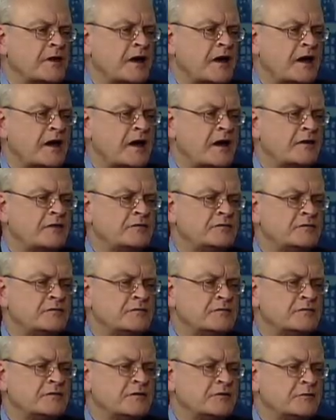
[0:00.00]
how
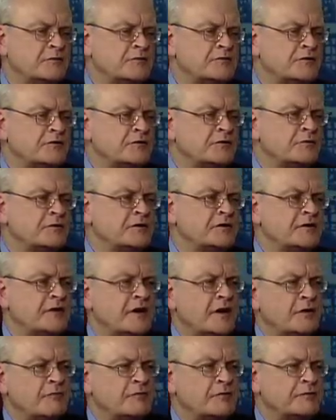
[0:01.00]
does what you're doing
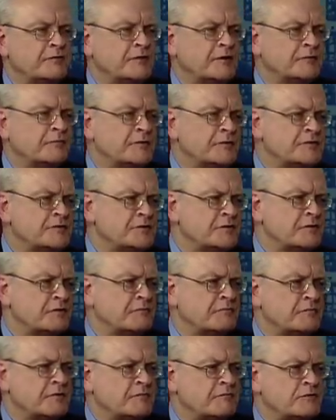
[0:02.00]
now reflect what you
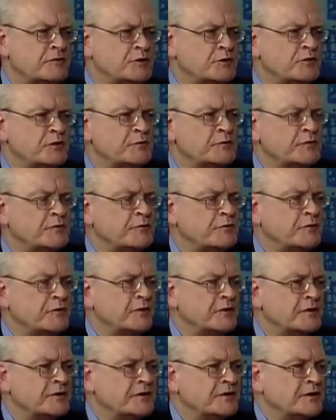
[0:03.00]
were doing
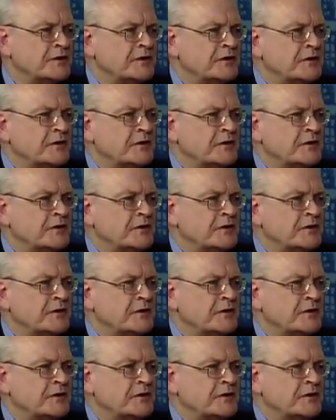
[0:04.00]
before? Well,